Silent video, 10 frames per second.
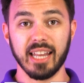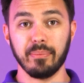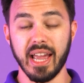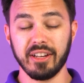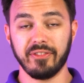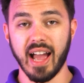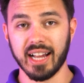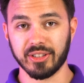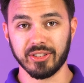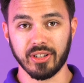and
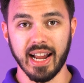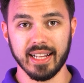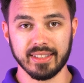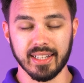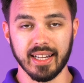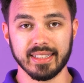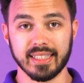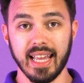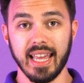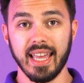manufactures their
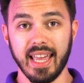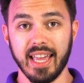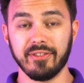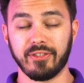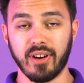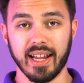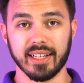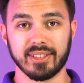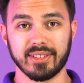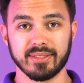headsets in
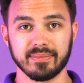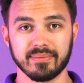France.